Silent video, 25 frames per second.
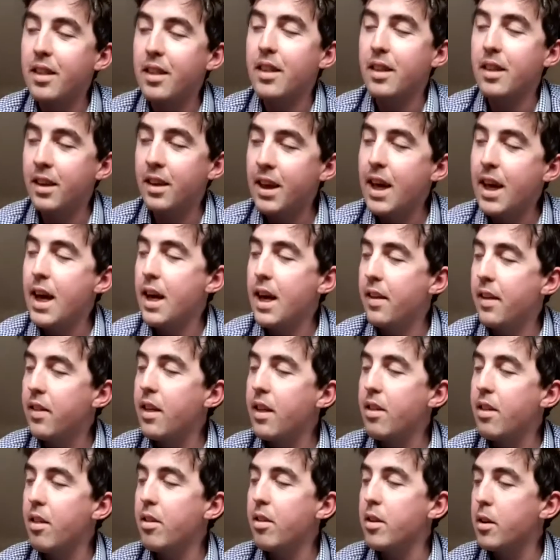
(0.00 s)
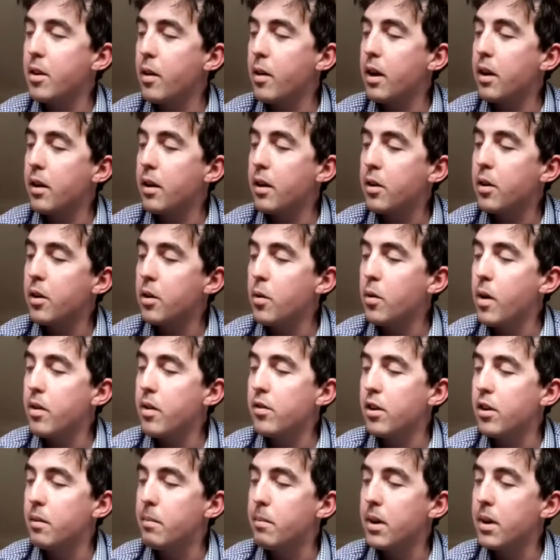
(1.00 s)
yeah, this is a good
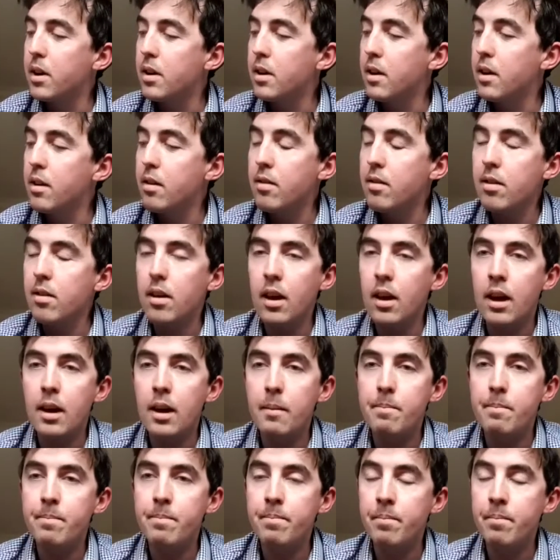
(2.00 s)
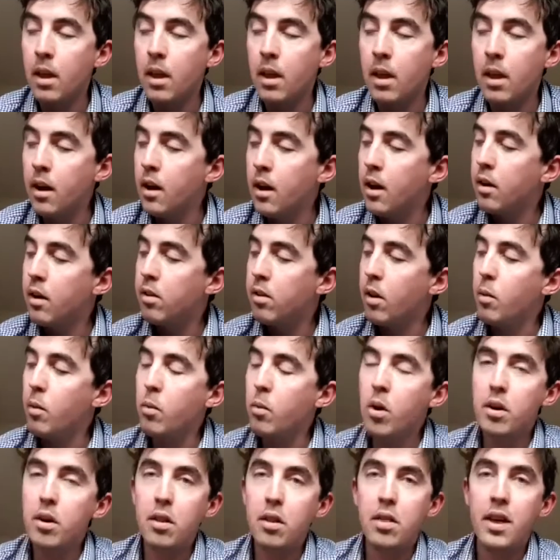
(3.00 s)
question because um, the
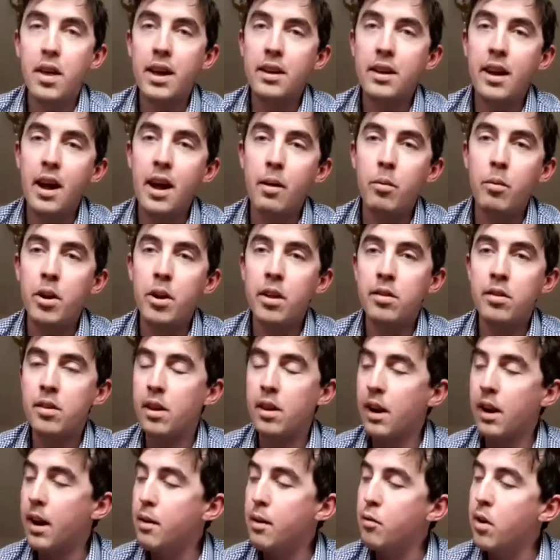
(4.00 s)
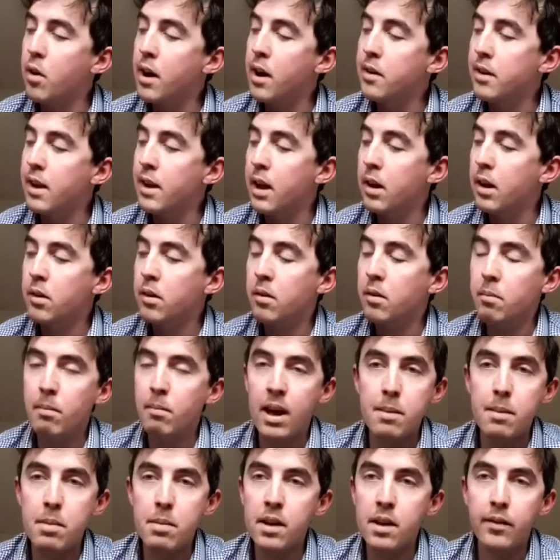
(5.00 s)
one thing that I wanted to like write down,
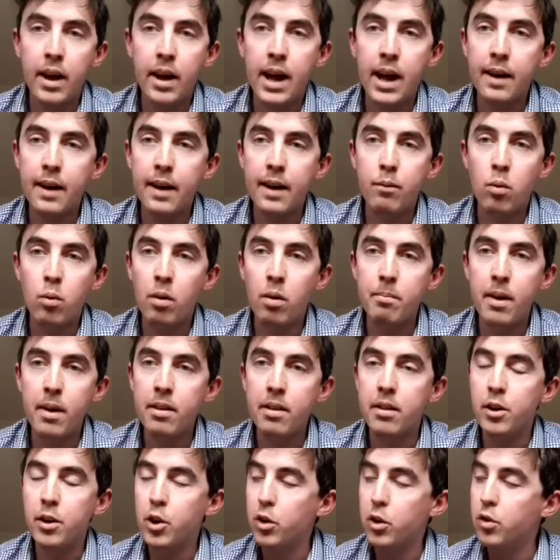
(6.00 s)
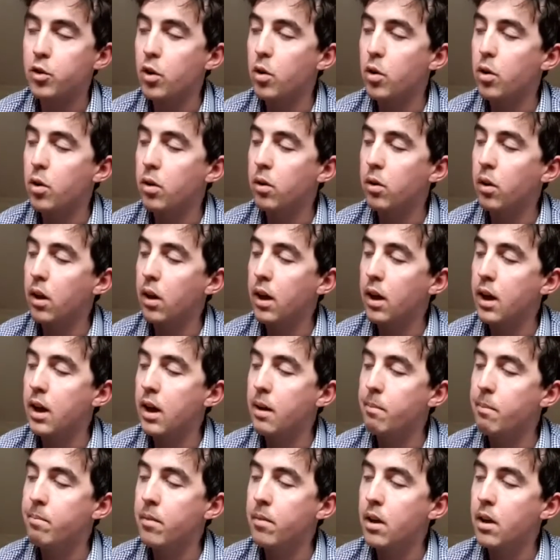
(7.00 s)
maybe if I have one message at all,
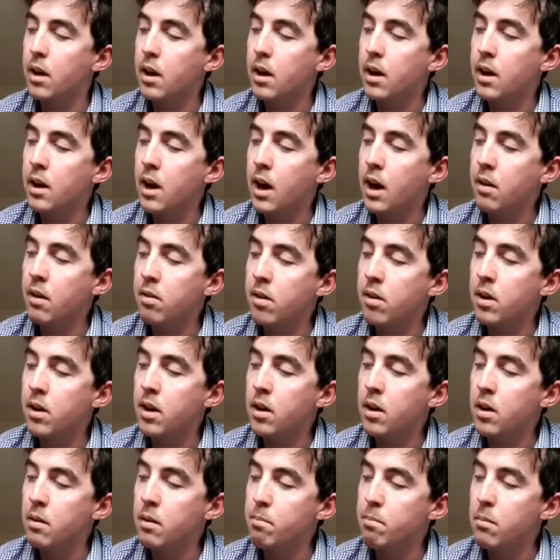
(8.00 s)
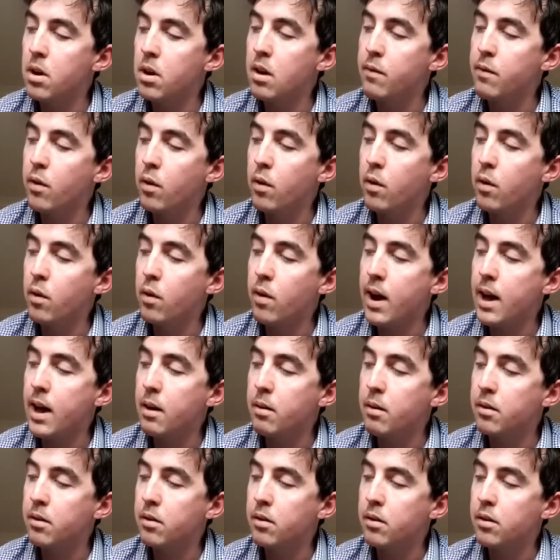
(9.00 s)
um, is that you can move
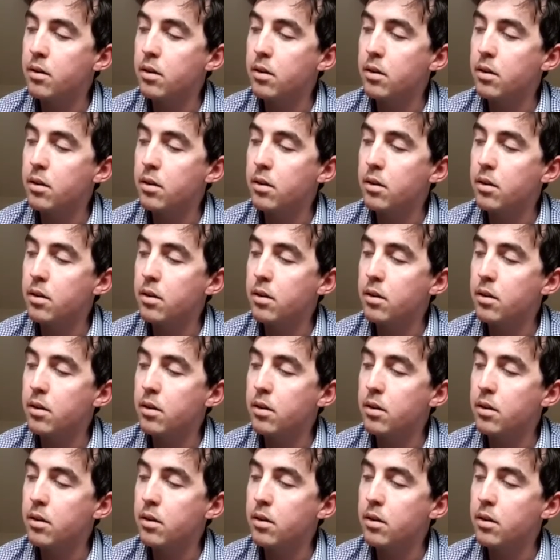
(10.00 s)
around